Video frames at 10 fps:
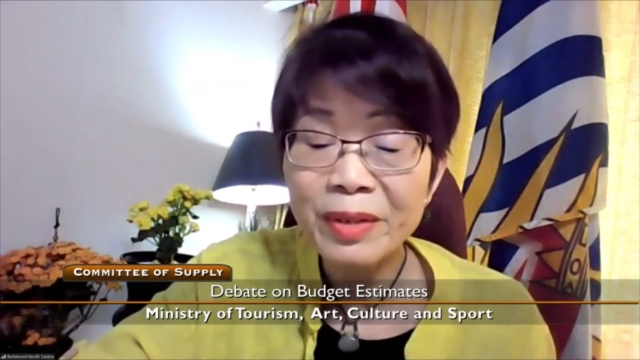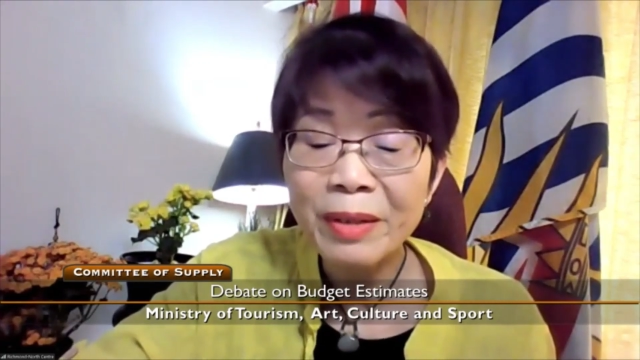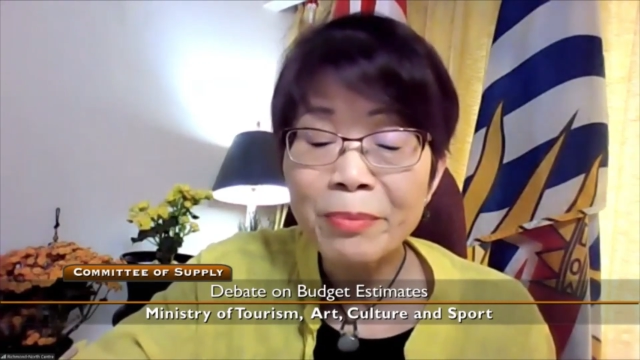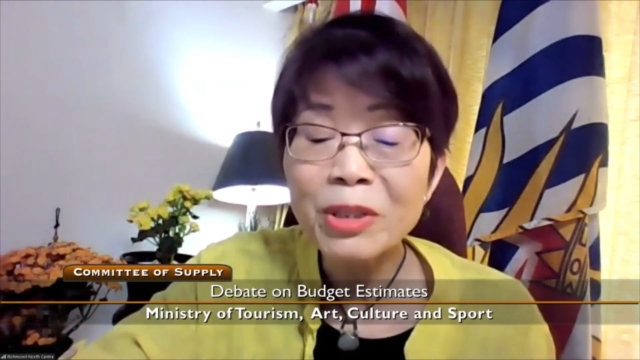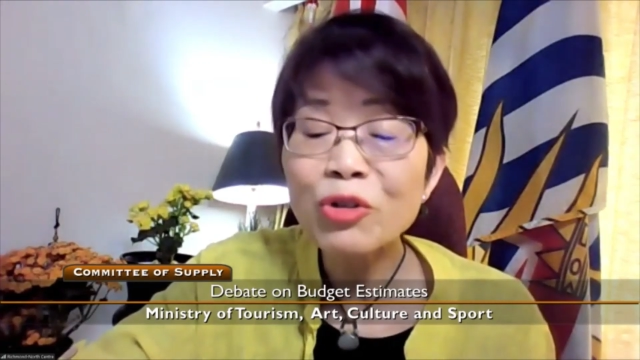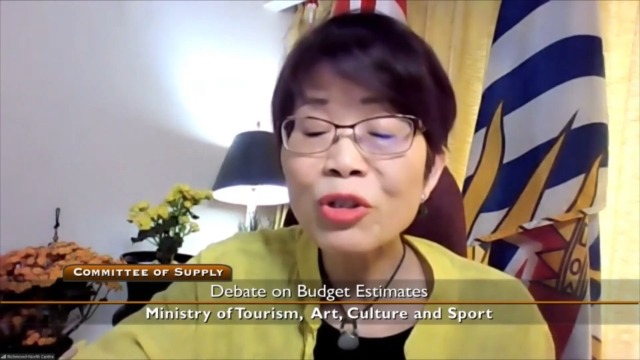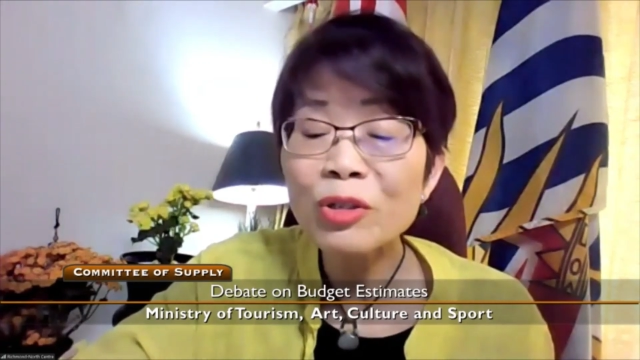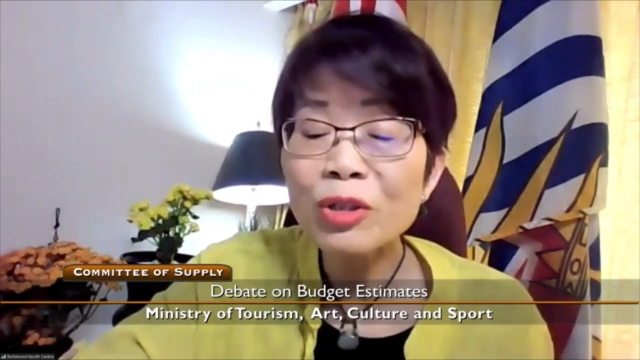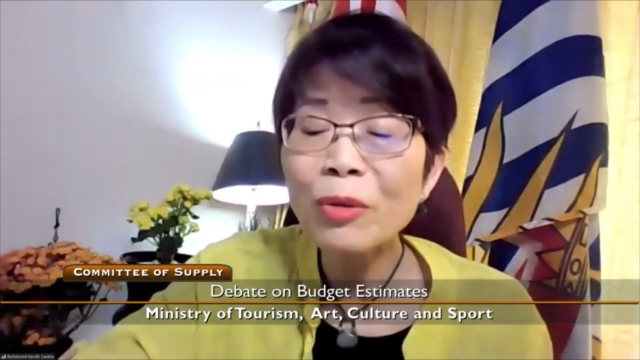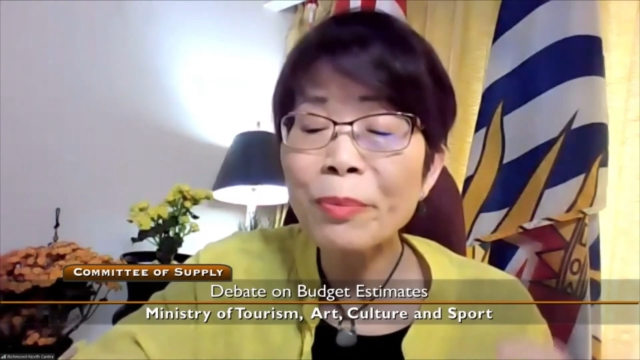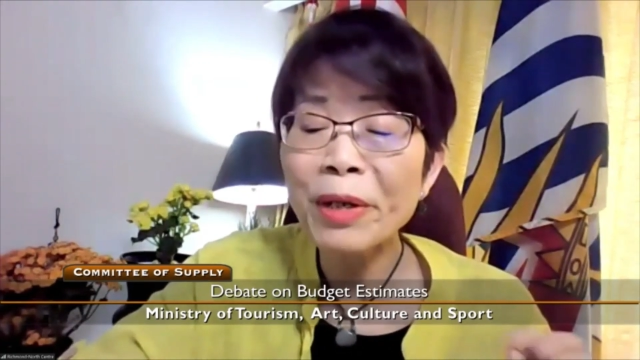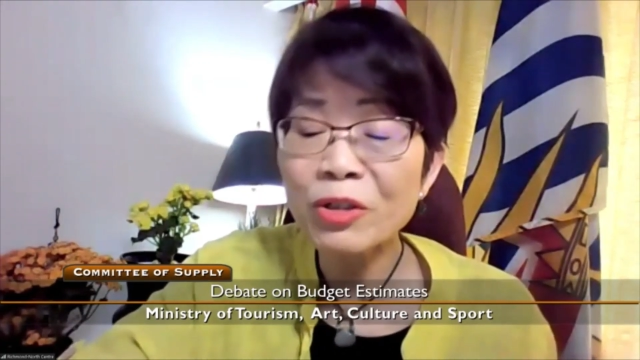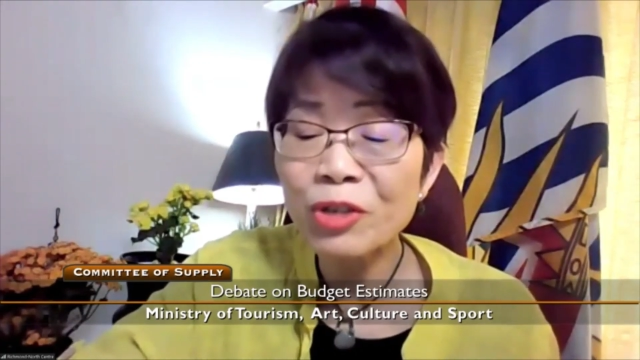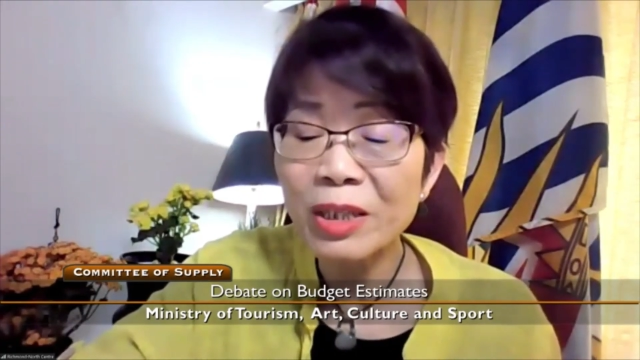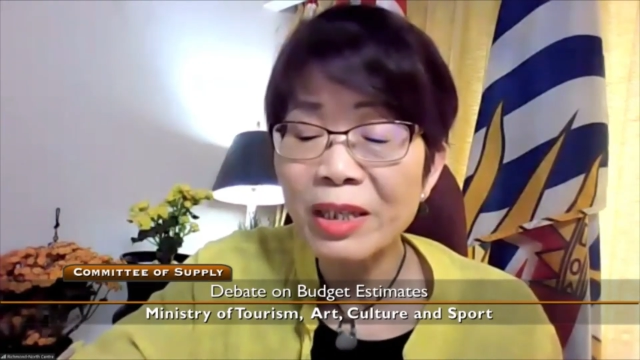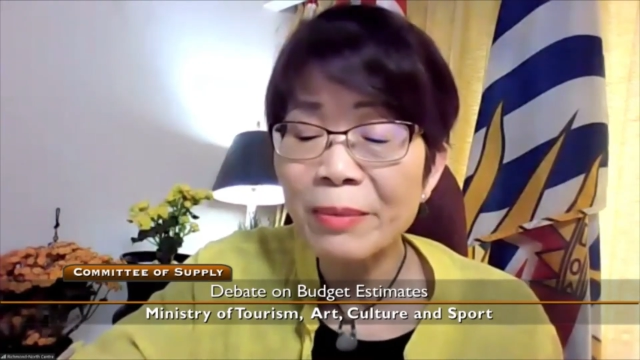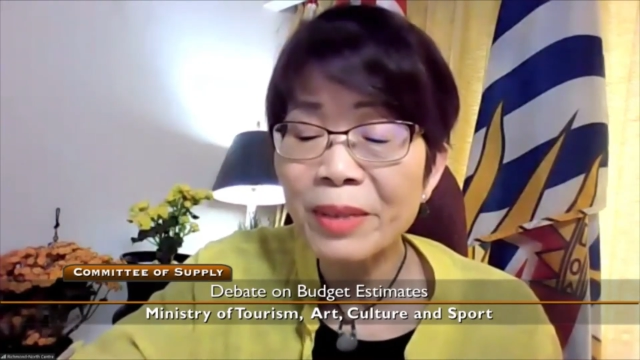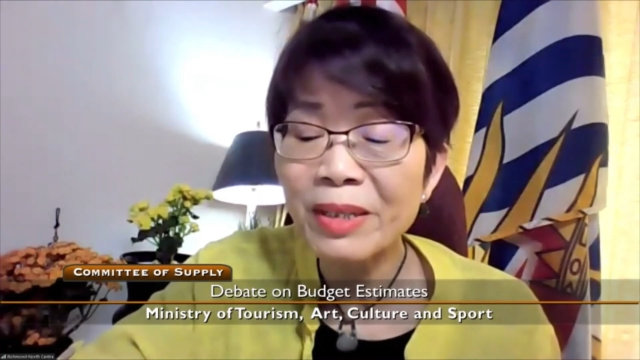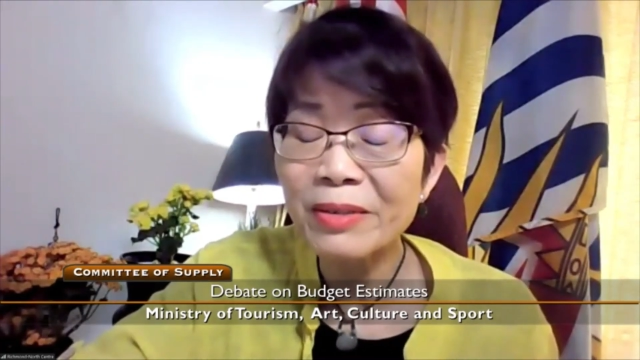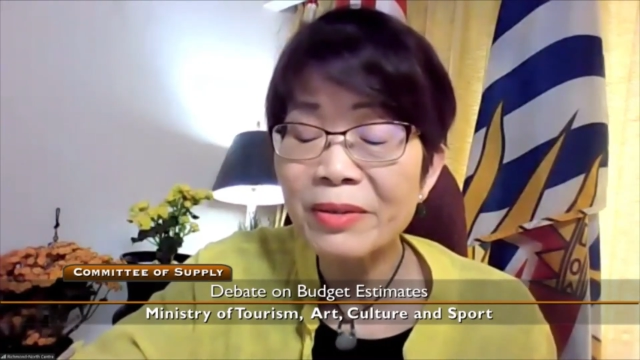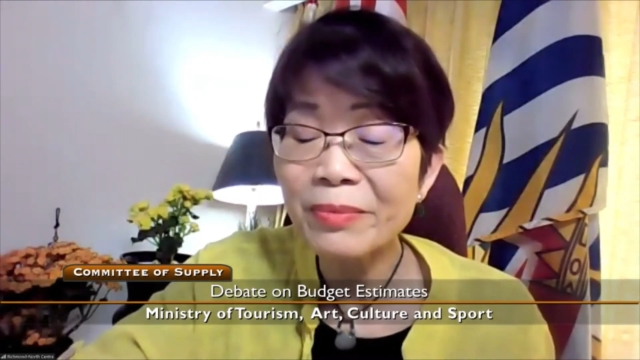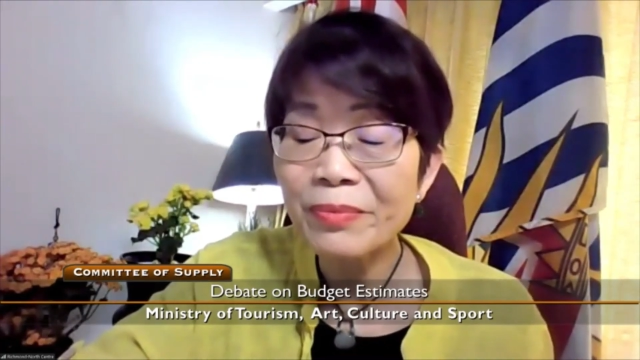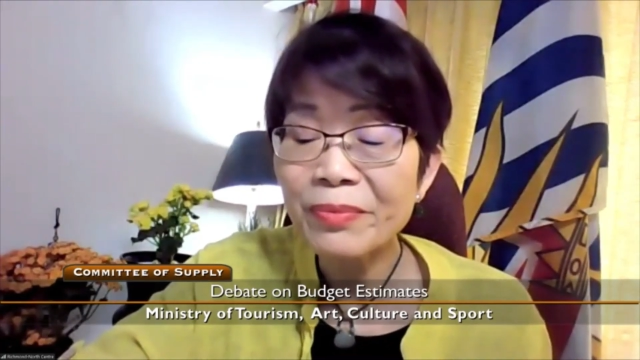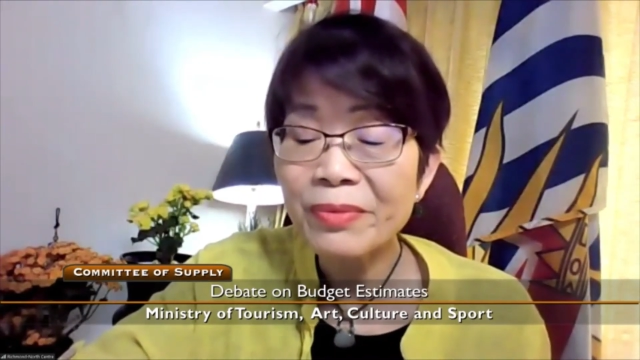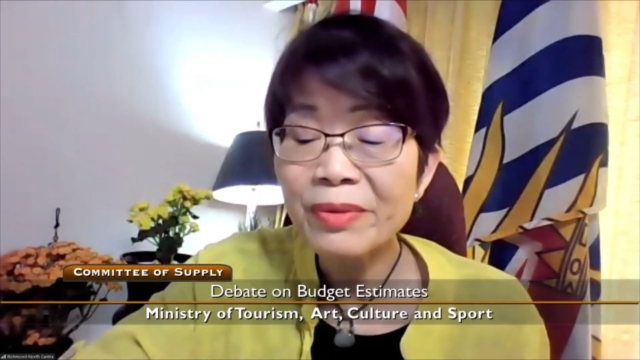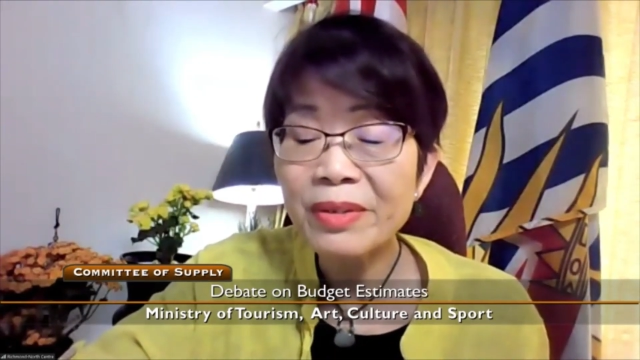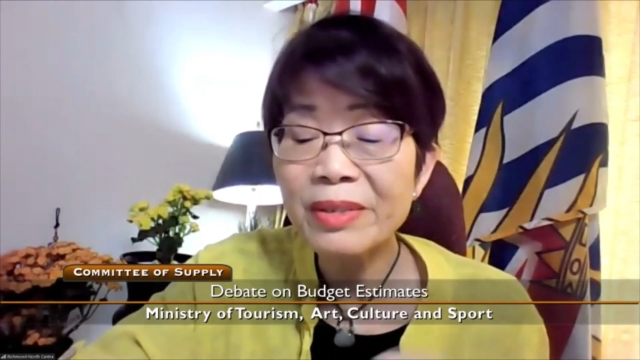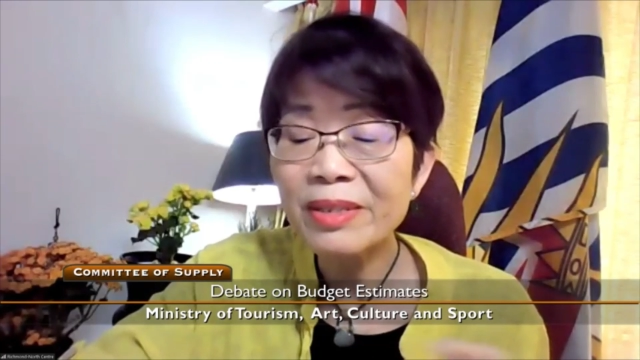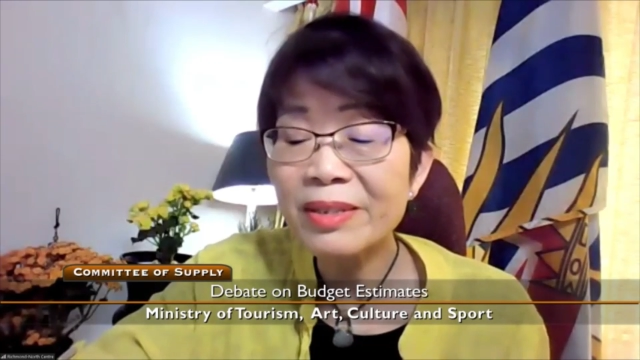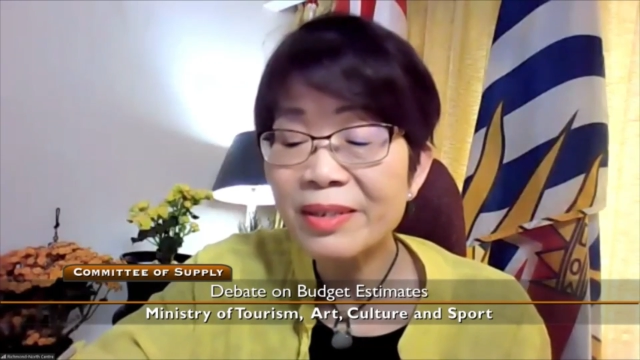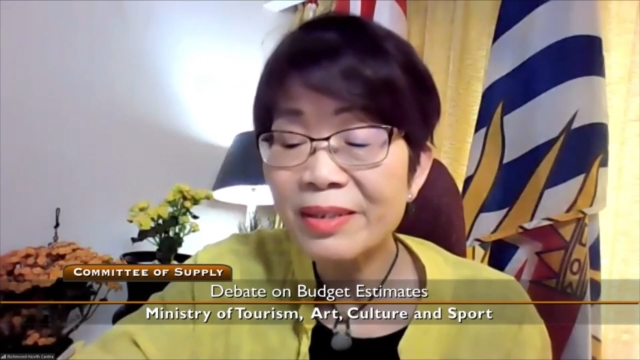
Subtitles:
But she is so passionate about this